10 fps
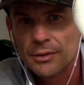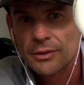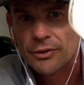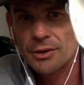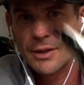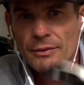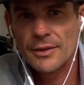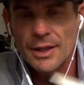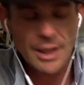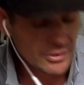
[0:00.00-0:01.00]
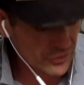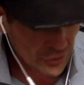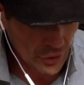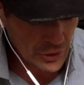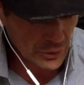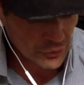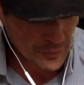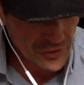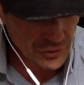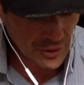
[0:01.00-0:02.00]
So yeah, again, just go to your local
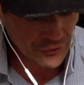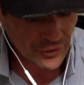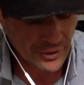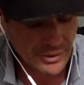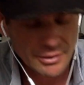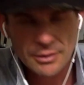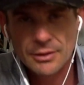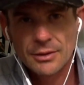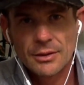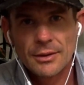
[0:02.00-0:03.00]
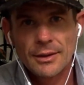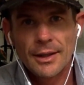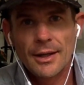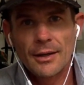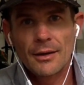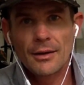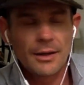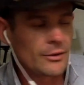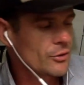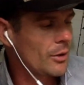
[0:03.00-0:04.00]
specialized dealer and uh,
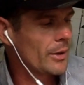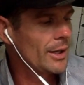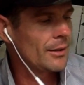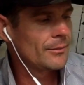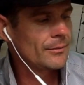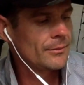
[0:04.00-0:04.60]
and try one out.